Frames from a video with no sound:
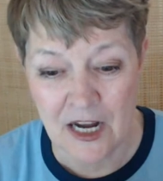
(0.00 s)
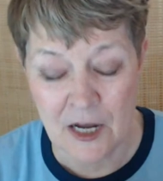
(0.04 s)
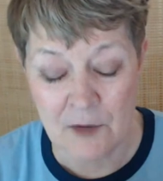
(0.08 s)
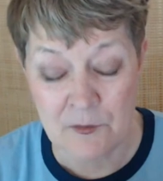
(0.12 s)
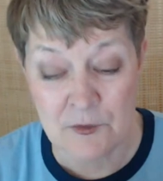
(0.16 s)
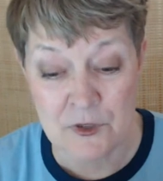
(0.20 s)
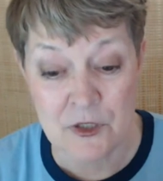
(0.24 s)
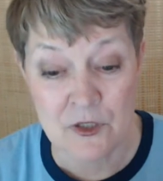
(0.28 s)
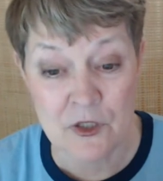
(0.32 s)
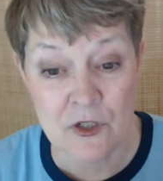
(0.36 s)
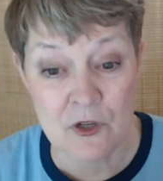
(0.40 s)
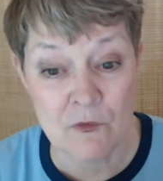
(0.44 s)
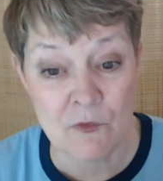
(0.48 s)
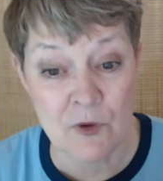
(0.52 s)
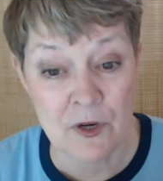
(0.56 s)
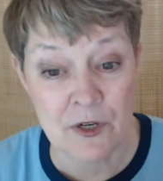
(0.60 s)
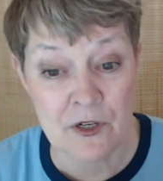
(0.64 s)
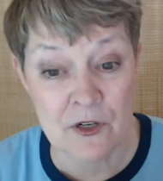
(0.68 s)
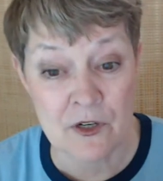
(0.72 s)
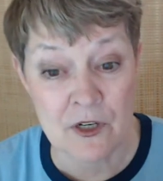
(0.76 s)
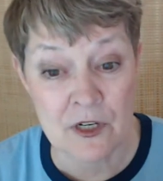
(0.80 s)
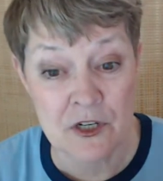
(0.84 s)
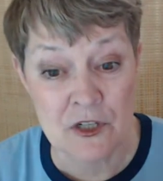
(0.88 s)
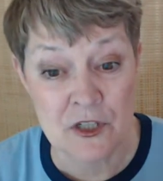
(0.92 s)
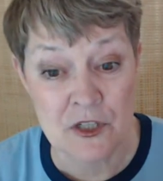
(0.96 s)
So what you're
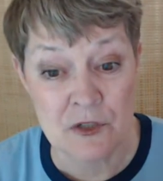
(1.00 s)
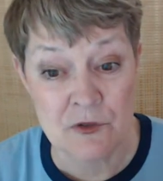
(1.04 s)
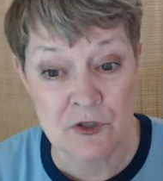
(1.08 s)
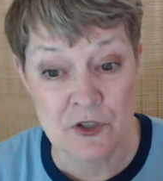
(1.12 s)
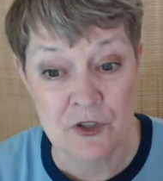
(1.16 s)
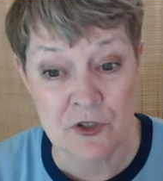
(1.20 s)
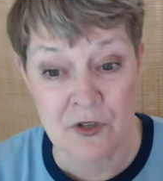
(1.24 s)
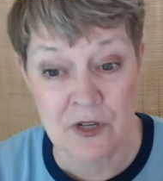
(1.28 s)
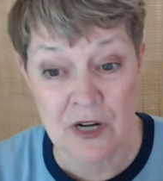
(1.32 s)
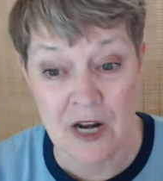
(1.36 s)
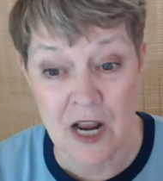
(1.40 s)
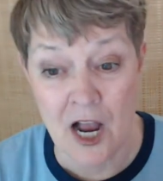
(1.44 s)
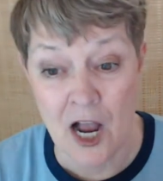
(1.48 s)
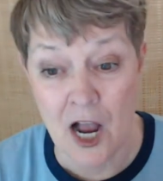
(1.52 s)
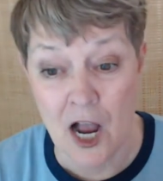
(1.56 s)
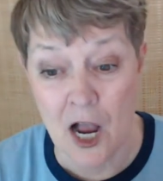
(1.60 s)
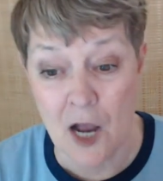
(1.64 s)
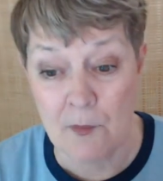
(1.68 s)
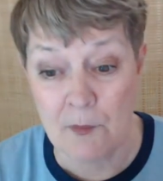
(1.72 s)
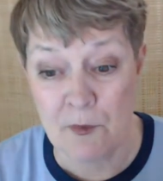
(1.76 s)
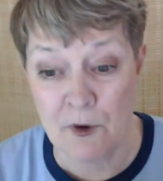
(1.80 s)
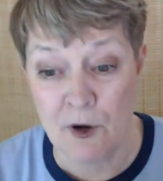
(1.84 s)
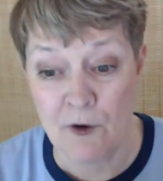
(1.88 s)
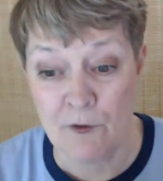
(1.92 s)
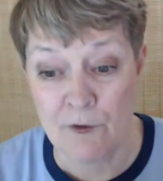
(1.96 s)
going to do is you're going to hop
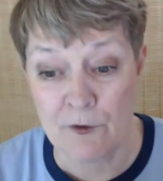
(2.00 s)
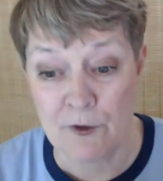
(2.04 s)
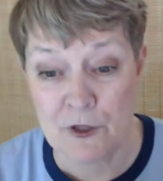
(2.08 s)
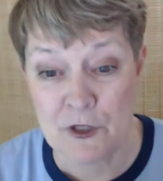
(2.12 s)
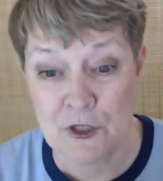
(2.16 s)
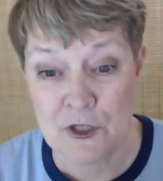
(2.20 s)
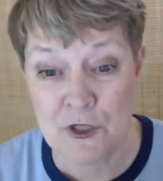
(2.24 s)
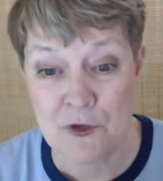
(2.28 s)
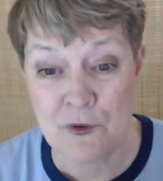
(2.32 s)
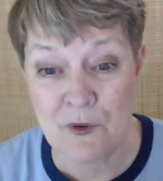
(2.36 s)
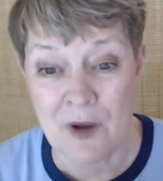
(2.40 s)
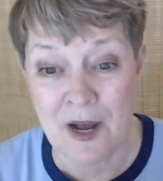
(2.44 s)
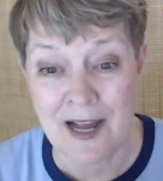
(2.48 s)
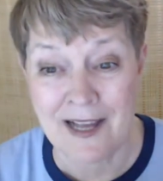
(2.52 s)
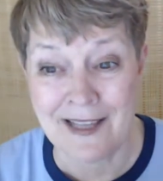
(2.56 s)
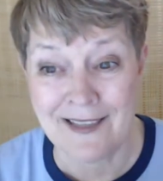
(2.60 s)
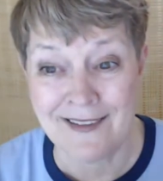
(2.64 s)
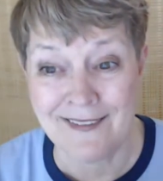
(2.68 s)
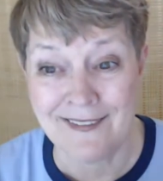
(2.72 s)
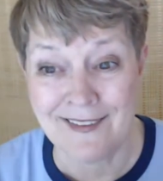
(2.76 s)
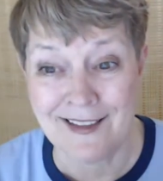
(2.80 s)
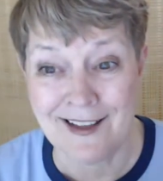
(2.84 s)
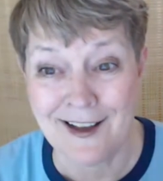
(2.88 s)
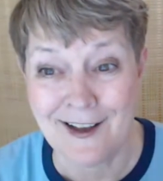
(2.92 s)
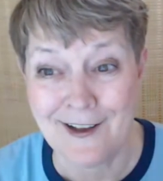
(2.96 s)
over to
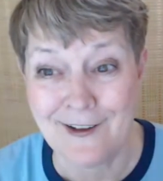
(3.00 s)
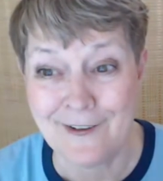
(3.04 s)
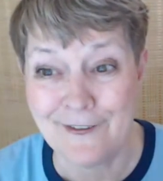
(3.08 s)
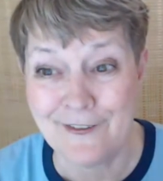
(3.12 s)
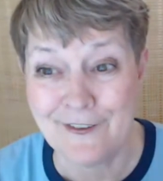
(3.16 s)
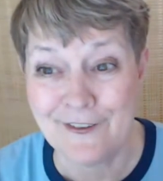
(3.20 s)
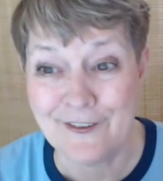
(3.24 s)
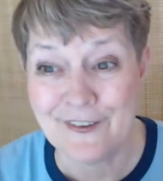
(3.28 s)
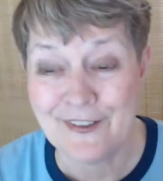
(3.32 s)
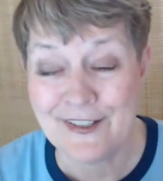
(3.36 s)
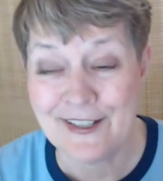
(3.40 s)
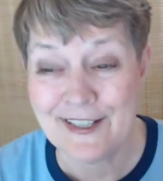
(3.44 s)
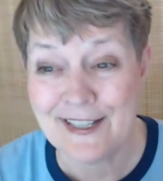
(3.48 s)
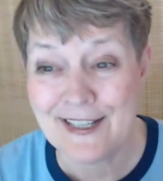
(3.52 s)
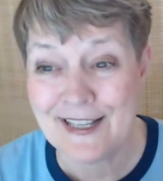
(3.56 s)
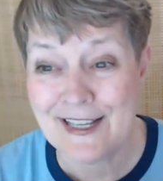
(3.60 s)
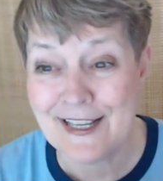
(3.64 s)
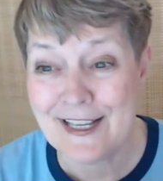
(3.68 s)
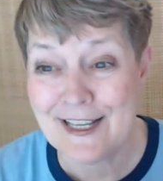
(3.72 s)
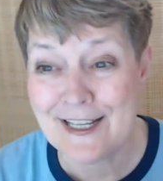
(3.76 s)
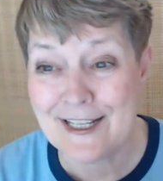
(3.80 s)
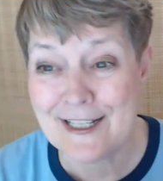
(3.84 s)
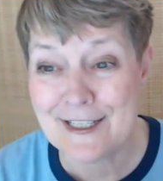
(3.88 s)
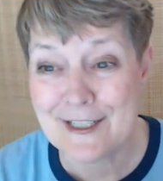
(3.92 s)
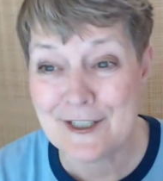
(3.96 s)

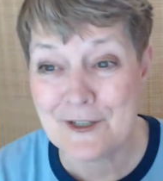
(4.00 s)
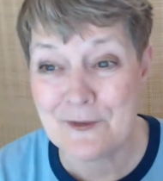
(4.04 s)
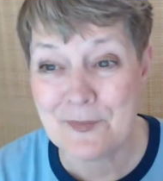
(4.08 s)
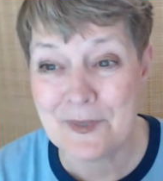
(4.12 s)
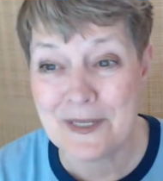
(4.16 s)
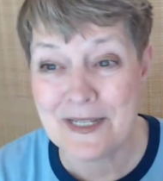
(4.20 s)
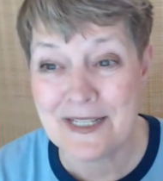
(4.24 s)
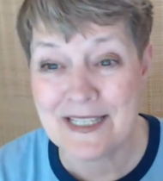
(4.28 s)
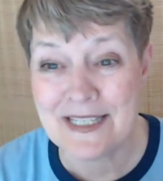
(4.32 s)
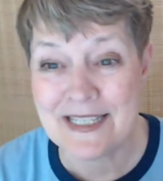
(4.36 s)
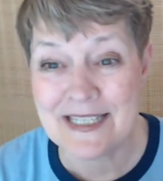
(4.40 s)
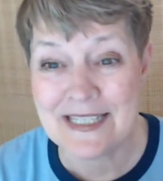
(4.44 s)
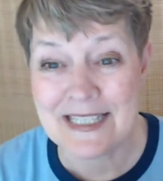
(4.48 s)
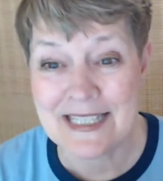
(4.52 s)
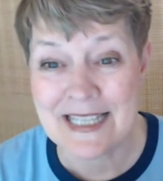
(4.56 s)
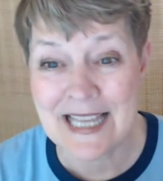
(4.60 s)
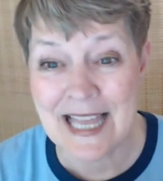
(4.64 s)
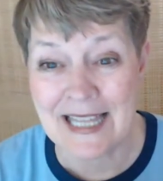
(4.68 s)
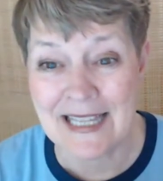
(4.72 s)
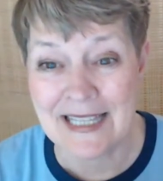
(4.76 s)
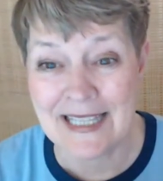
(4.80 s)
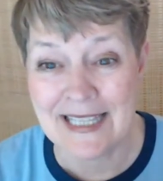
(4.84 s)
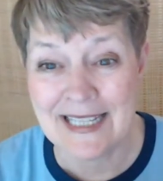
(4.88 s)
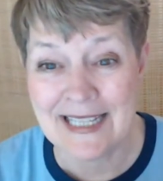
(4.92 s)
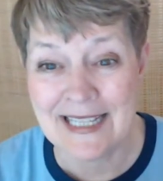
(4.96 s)

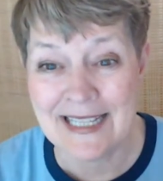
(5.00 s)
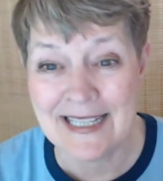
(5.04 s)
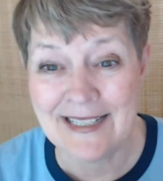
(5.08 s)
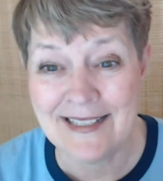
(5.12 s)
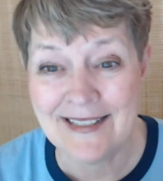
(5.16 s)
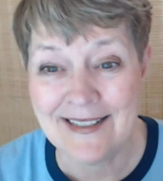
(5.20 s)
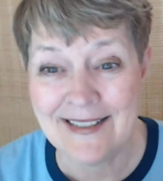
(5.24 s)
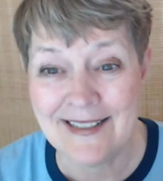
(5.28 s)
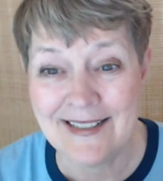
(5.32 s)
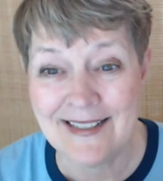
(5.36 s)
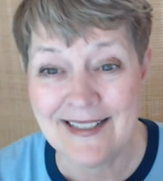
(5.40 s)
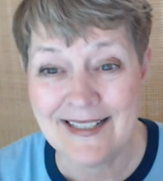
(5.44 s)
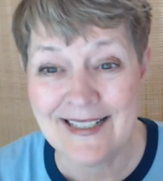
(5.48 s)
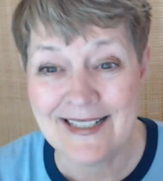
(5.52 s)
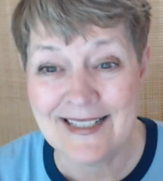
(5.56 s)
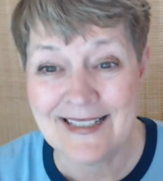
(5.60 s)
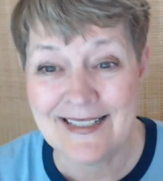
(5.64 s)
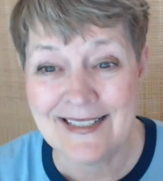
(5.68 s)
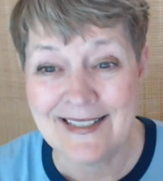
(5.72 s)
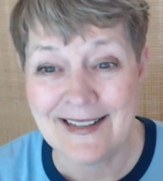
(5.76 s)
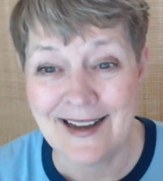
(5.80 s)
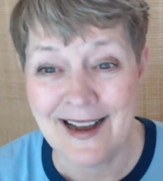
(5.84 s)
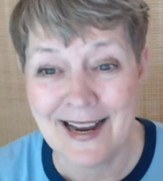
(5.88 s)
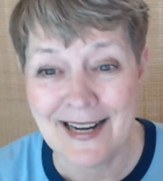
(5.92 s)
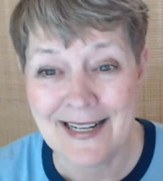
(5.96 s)

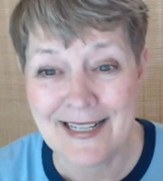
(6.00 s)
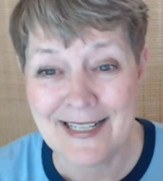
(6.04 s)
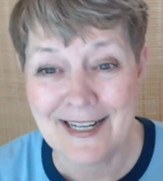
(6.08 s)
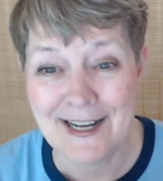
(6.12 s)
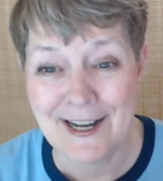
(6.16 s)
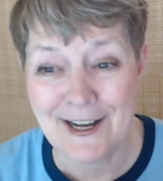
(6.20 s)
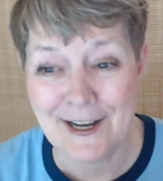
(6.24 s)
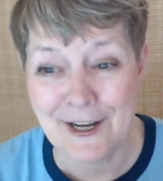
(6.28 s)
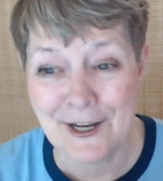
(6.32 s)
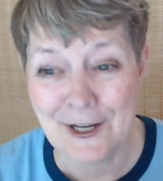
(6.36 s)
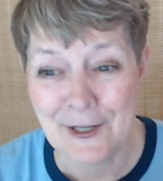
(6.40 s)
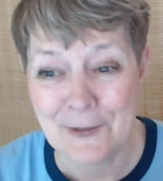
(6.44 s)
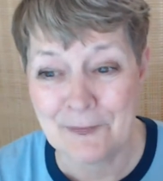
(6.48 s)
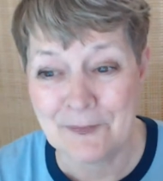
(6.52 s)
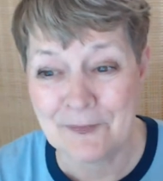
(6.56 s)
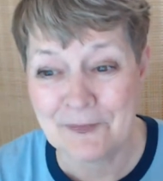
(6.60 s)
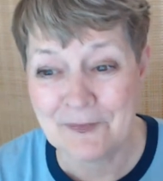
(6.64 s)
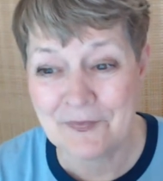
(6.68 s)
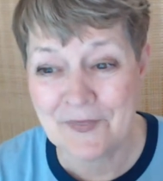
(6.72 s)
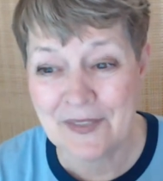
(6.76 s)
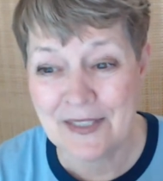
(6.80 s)
ilovetobeselling.com.